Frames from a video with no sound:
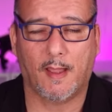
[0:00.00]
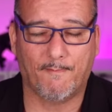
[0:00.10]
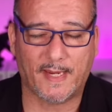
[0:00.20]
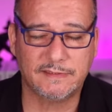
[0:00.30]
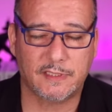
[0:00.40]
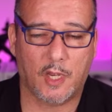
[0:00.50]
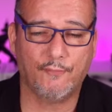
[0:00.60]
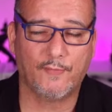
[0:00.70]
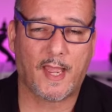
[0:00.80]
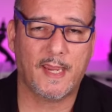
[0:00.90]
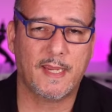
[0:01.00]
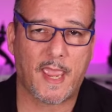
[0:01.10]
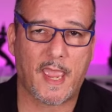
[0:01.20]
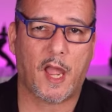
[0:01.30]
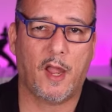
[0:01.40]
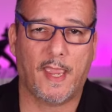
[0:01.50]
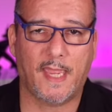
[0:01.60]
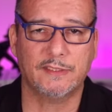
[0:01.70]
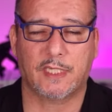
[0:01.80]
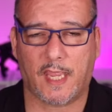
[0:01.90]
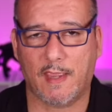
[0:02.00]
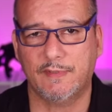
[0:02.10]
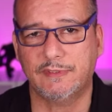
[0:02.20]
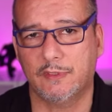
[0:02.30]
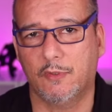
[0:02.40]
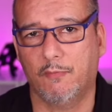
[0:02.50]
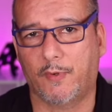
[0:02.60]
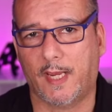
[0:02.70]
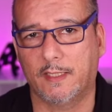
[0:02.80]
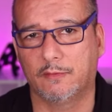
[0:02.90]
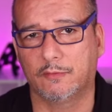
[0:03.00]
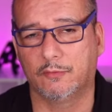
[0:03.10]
Myself, I ask every single bride